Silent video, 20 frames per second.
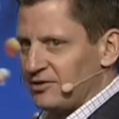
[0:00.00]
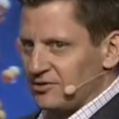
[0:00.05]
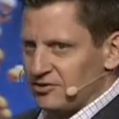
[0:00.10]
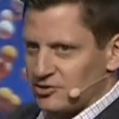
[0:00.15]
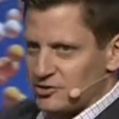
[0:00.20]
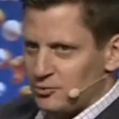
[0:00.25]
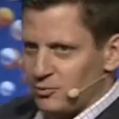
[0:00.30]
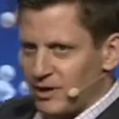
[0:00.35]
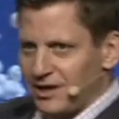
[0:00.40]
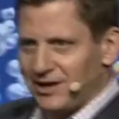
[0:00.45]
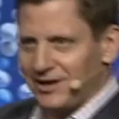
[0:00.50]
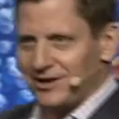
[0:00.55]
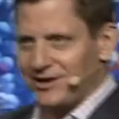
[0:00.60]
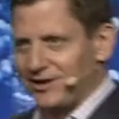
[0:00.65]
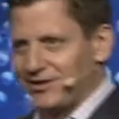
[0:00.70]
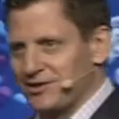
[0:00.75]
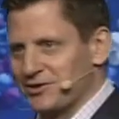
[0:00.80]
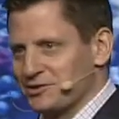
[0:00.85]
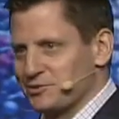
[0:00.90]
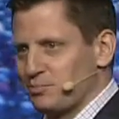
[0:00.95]
He's swinging
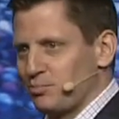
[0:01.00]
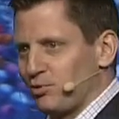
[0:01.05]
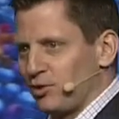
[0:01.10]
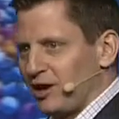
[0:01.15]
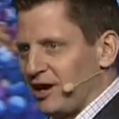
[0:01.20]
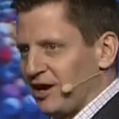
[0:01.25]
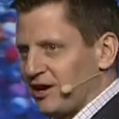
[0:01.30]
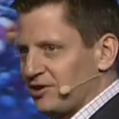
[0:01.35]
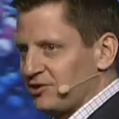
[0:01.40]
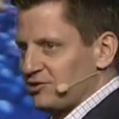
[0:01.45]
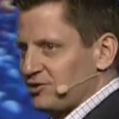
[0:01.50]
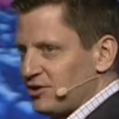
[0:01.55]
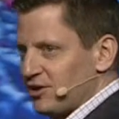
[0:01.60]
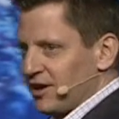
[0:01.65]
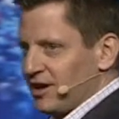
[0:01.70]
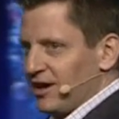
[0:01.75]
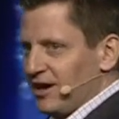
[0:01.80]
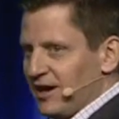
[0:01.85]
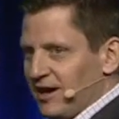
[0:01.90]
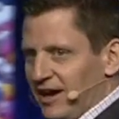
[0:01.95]
on this branch
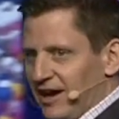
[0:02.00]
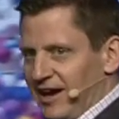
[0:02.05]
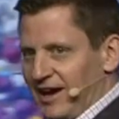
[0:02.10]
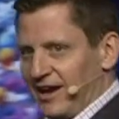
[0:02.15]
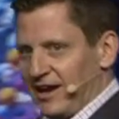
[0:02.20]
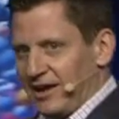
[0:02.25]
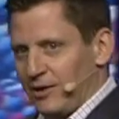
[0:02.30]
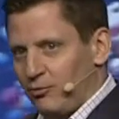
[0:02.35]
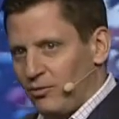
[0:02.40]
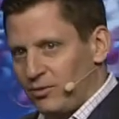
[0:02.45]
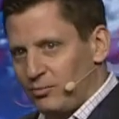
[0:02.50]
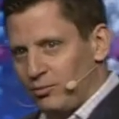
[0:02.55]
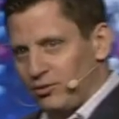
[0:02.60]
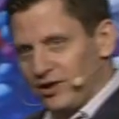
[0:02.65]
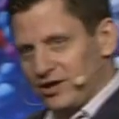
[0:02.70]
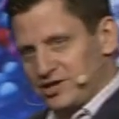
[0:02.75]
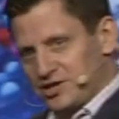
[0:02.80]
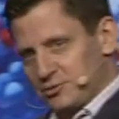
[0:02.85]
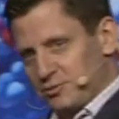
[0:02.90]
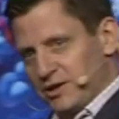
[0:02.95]
and at one
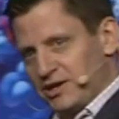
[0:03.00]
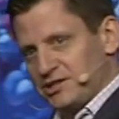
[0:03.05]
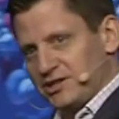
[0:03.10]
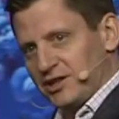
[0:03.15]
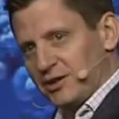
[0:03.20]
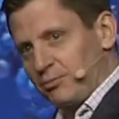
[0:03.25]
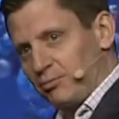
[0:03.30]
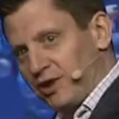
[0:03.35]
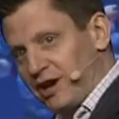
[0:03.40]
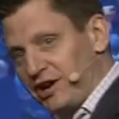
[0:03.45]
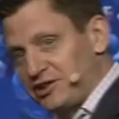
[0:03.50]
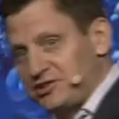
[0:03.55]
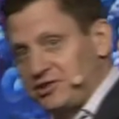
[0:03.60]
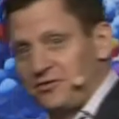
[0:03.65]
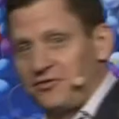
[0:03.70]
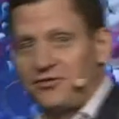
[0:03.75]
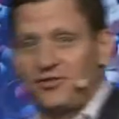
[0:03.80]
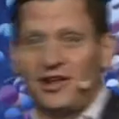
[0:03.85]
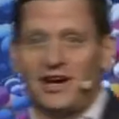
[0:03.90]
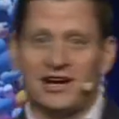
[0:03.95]
point, he swings on the branch,
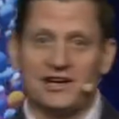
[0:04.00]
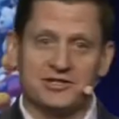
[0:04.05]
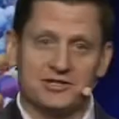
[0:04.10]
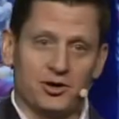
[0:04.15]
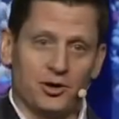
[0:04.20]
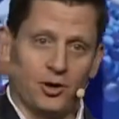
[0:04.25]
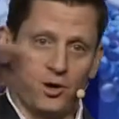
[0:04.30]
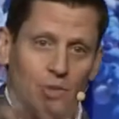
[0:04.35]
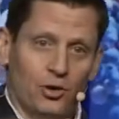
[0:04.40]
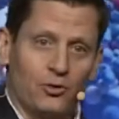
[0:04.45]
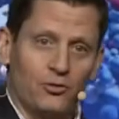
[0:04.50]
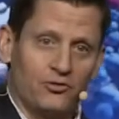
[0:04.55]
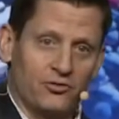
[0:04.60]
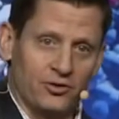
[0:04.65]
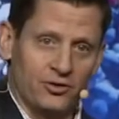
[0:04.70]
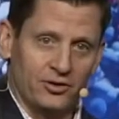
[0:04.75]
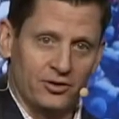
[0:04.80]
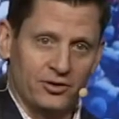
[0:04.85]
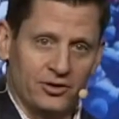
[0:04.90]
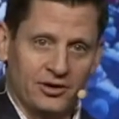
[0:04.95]
he flies
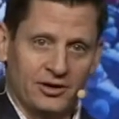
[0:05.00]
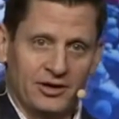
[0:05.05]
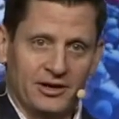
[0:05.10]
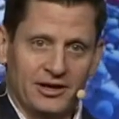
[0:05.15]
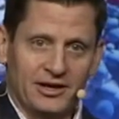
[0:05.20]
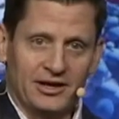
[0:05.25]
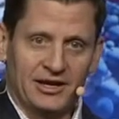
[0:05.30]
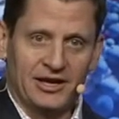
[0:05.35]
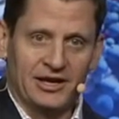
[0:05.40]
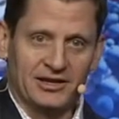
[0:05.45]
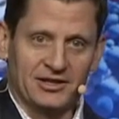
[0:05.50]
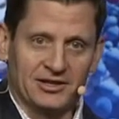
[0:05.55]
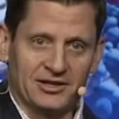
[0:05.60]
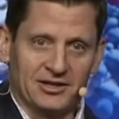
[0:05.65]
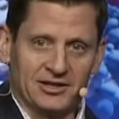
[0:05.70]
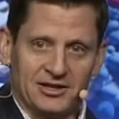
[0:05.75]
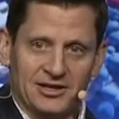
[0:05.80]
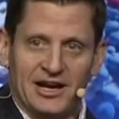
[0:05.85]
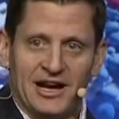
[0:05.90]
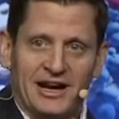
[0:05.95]
over into
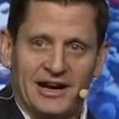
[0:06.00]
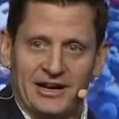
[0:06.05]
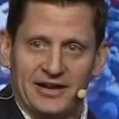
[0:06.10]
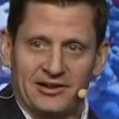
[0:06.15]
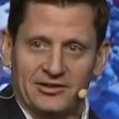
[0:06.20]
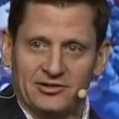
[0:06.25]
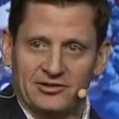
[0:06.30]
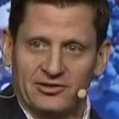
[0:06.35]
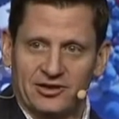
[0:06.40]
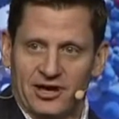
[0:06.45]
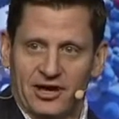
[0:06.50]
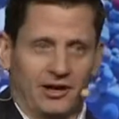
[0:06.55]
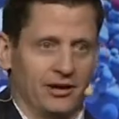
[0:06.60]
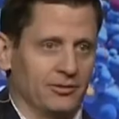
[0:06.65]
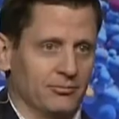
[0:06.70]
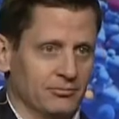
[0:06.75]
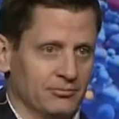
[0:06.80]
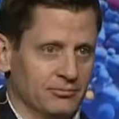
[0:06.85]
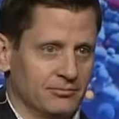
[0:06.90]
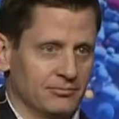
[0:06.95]
the lion's
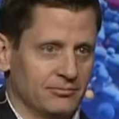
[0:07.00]
den.